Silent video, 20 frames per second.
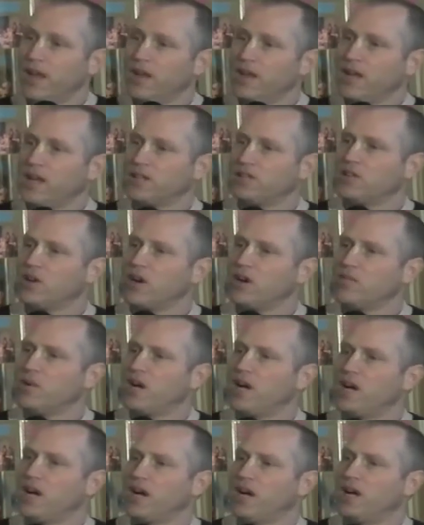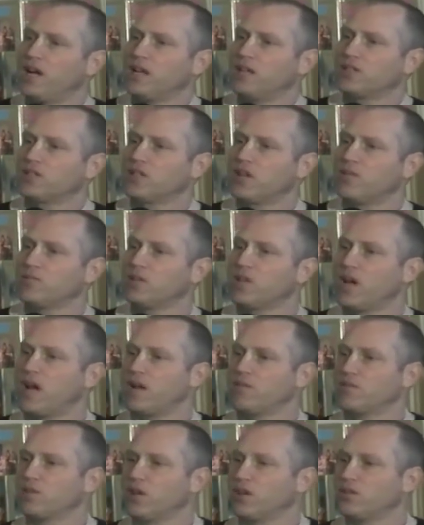Yeah, Dharma,
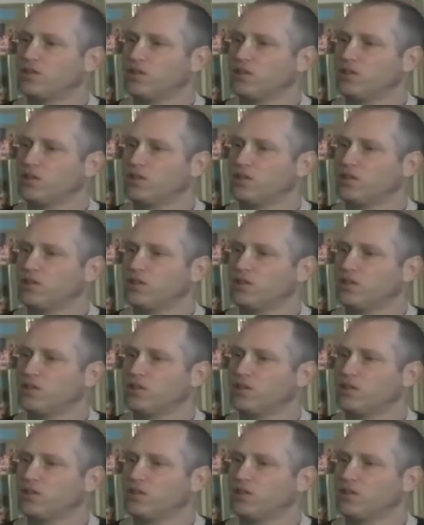sometimes I'll